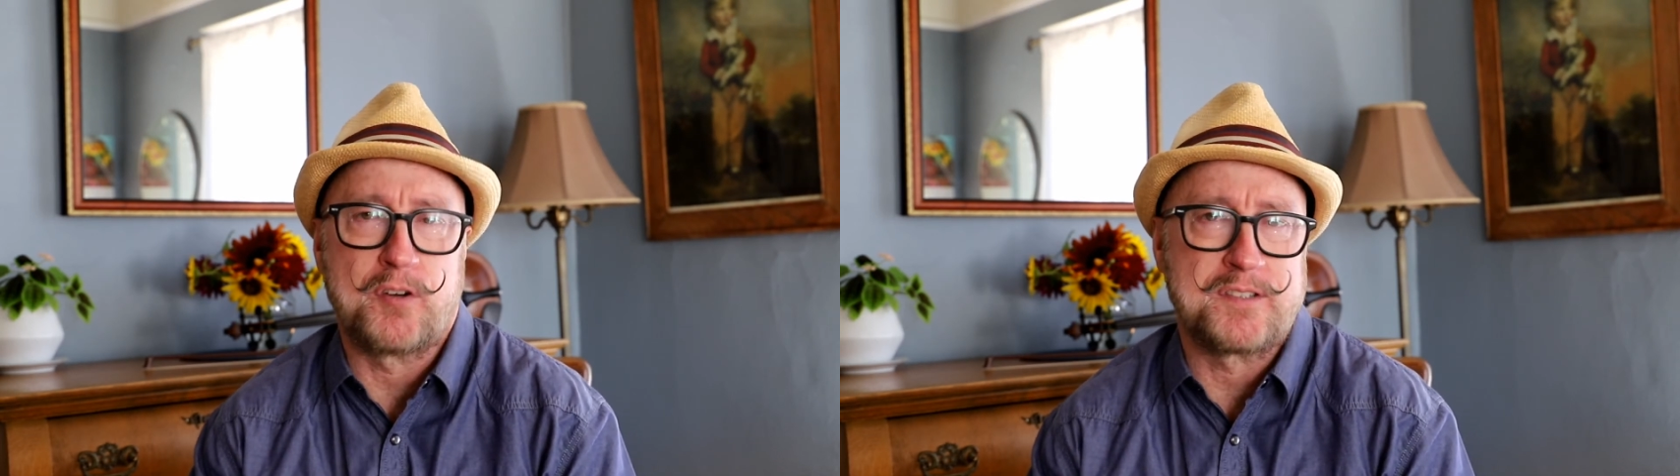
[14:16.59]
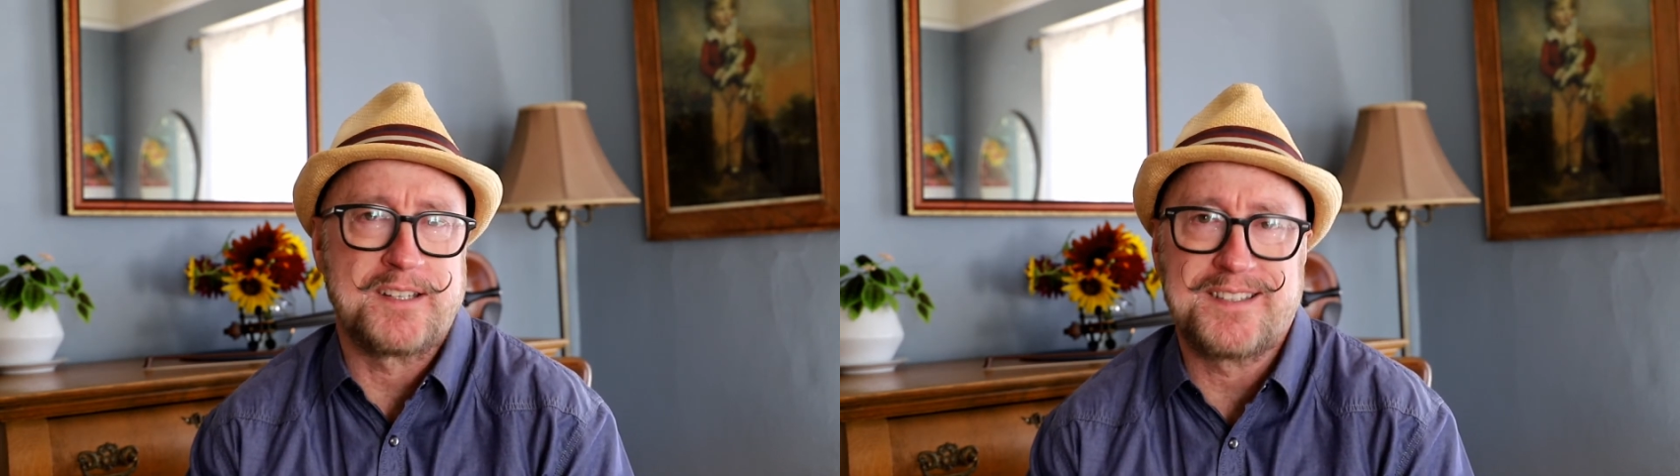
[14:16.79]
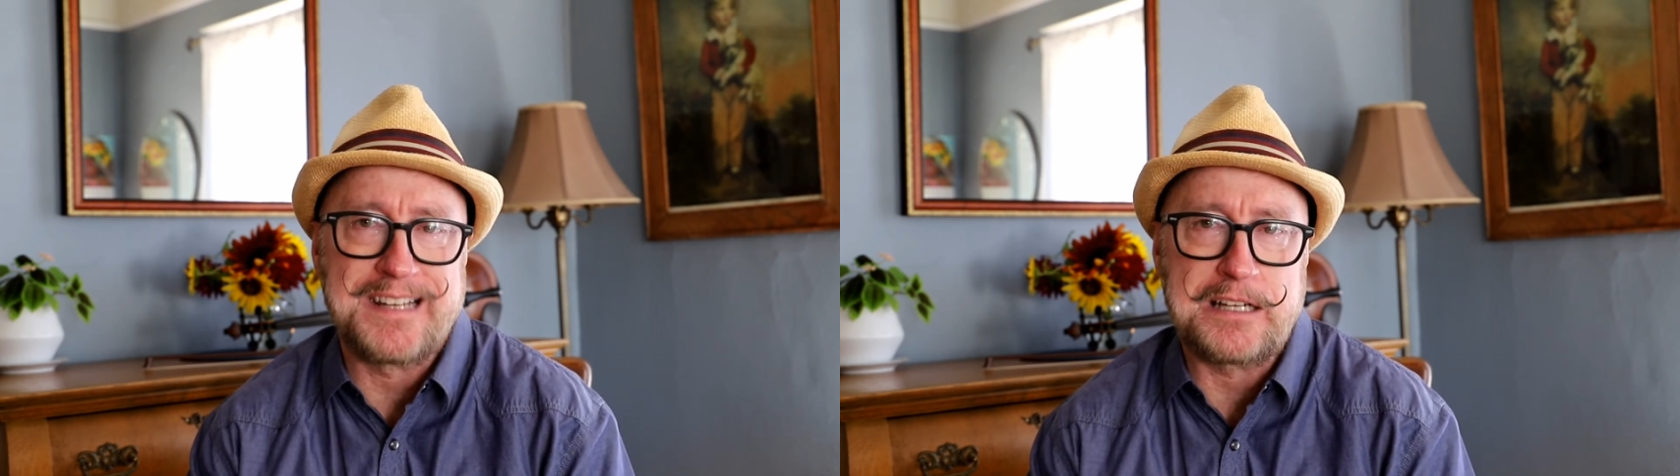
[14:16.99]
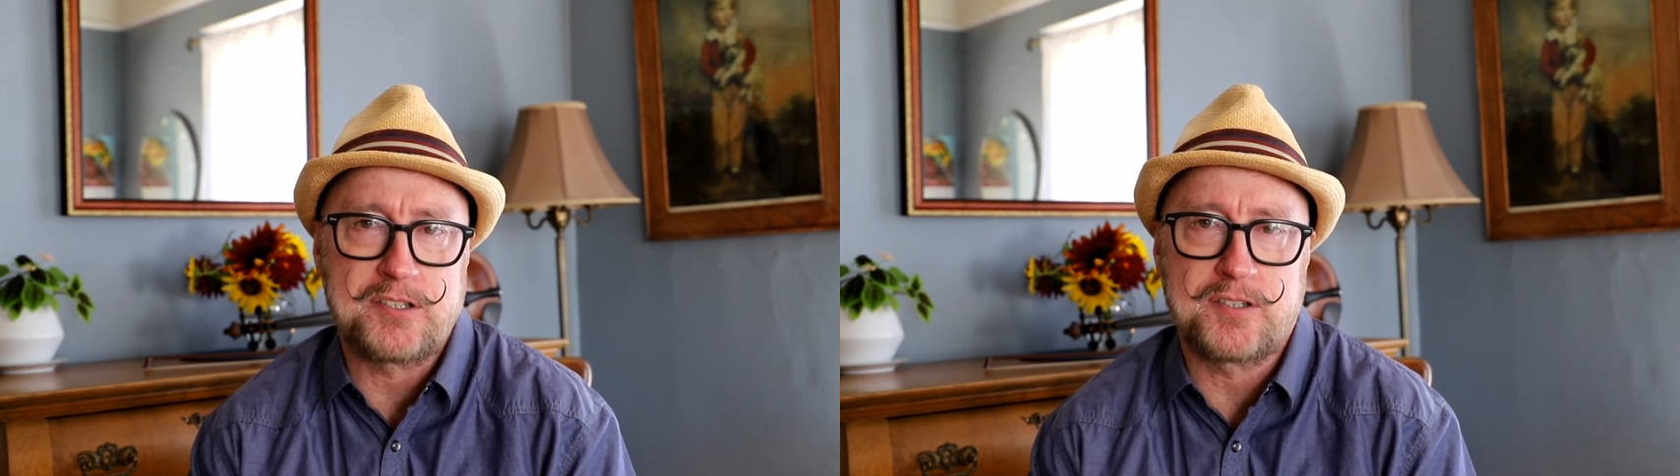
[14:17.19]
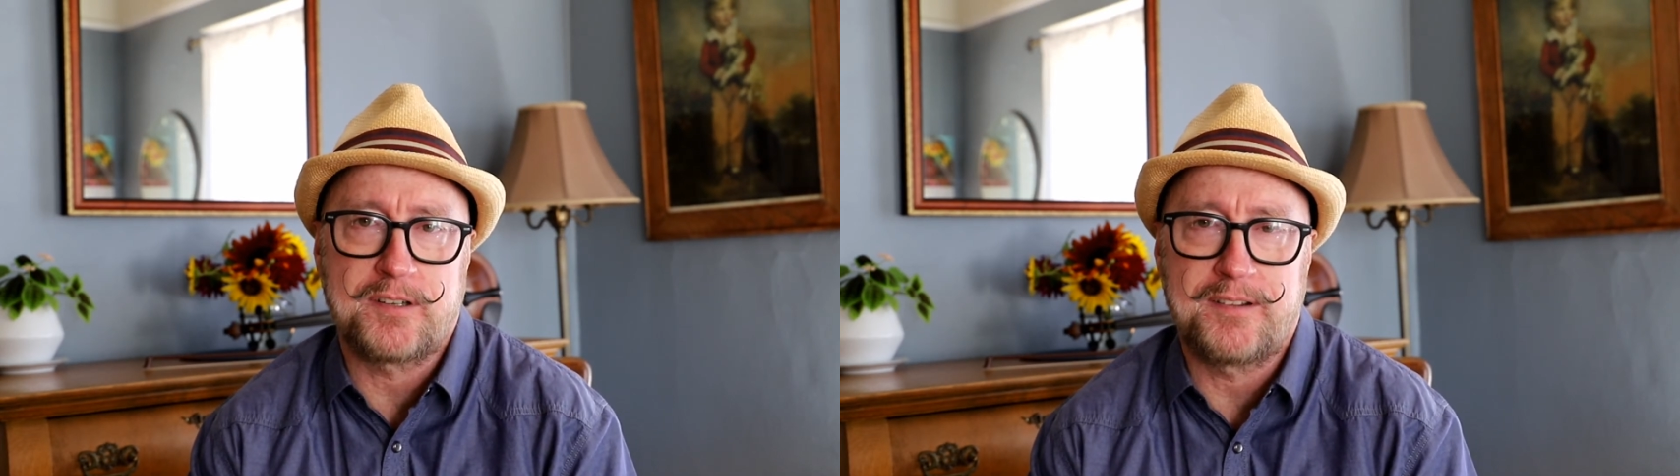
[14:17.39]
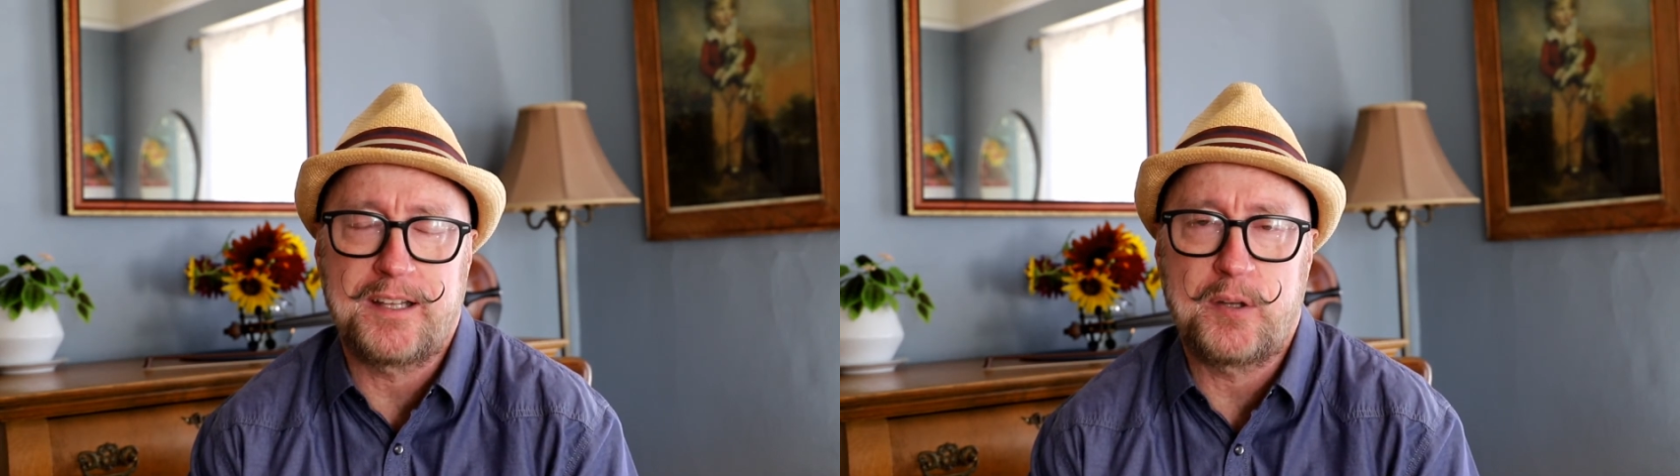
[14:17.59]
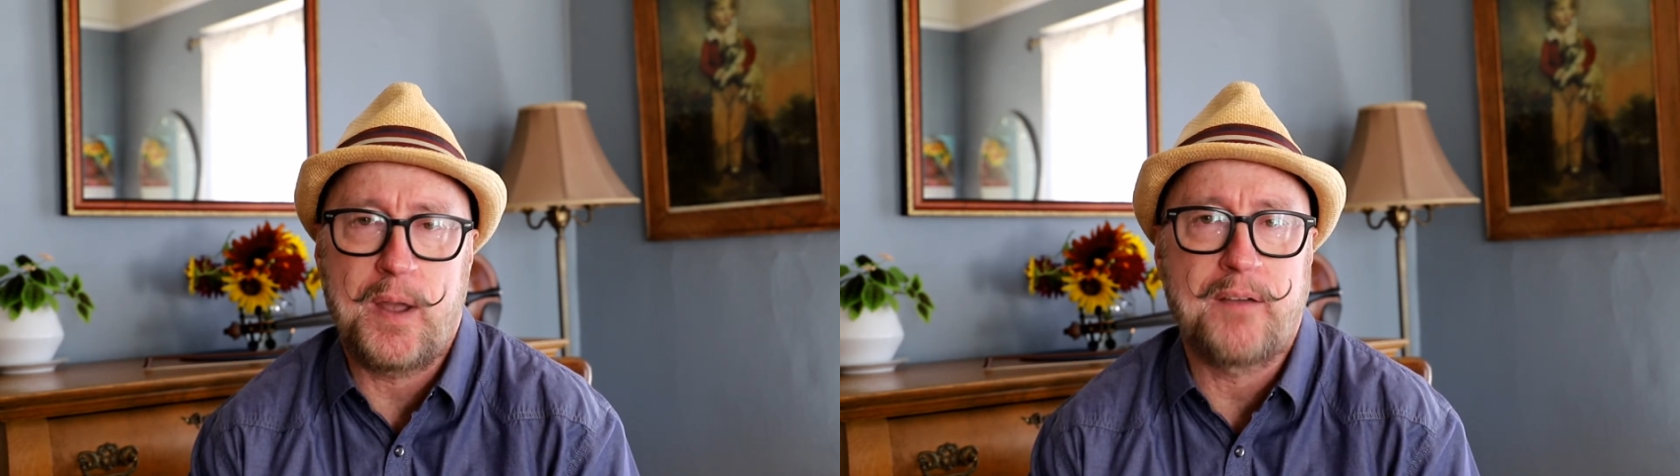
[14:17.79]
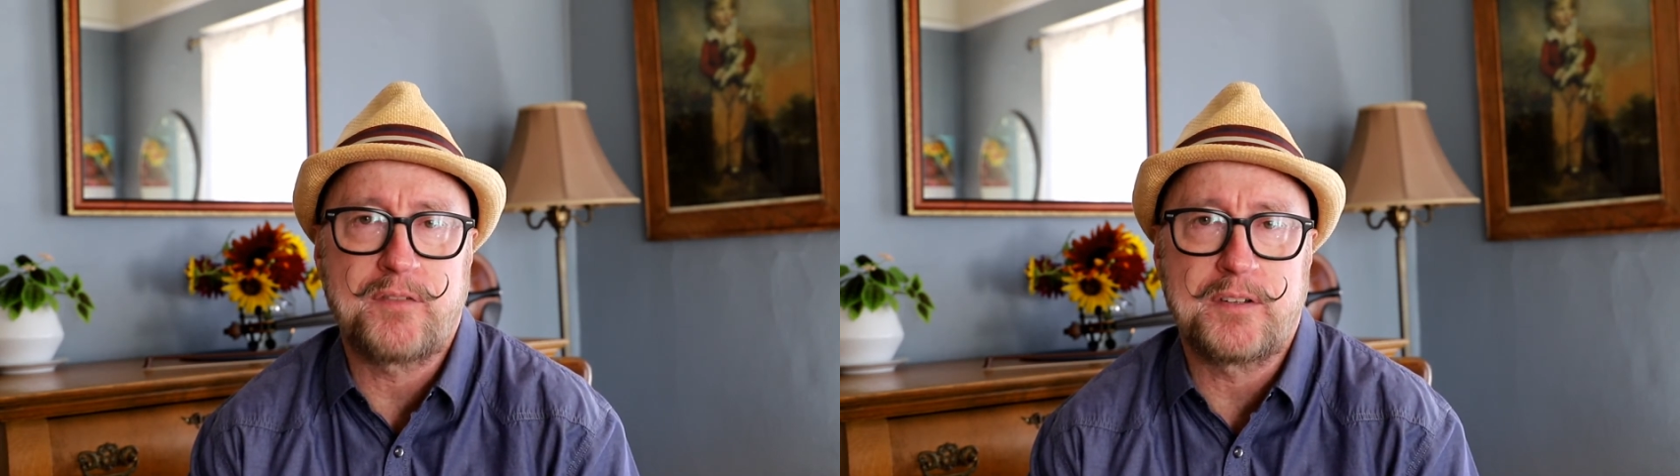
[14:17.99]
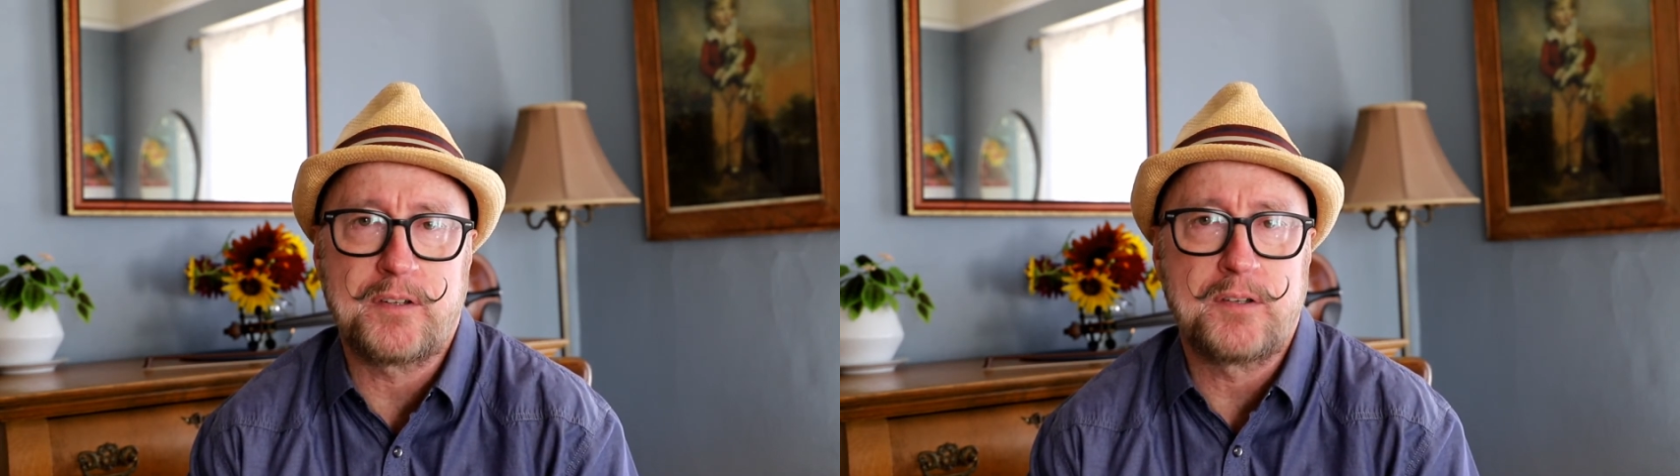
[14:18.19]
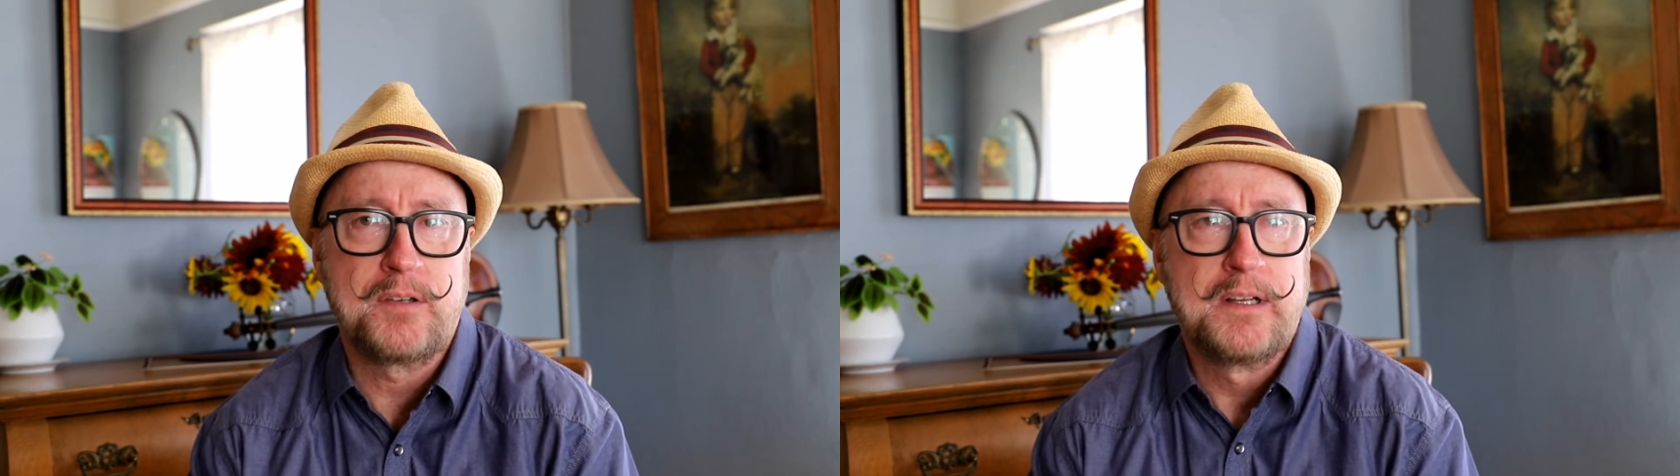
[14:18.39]
There's a ditch that you have to
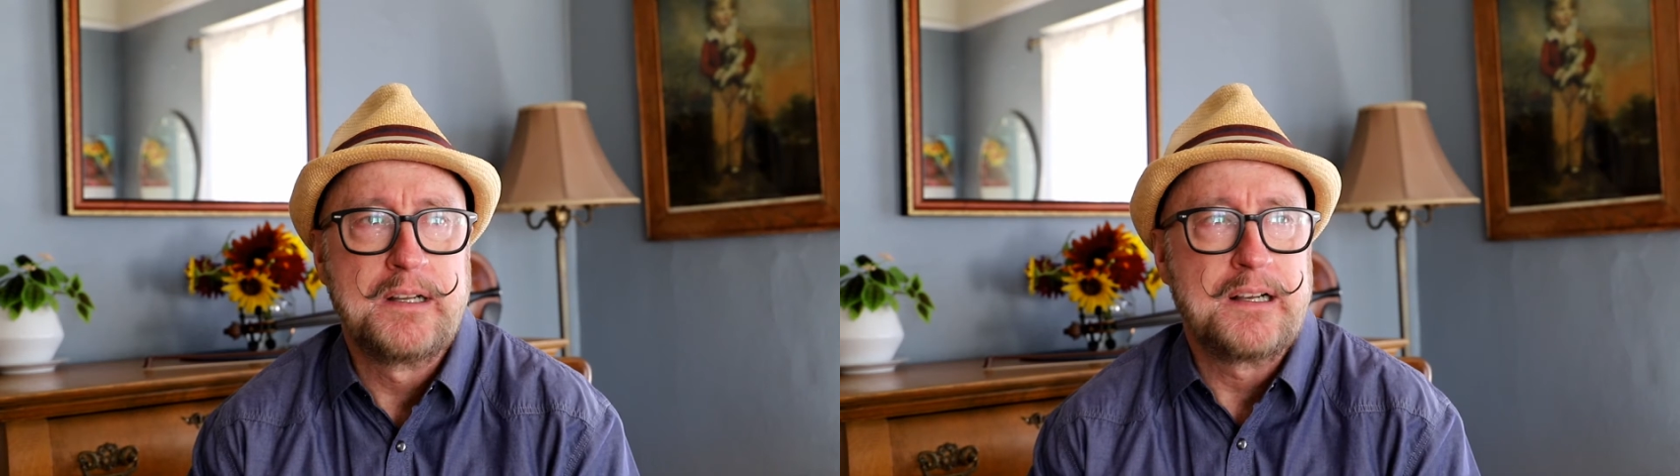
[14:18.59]
do,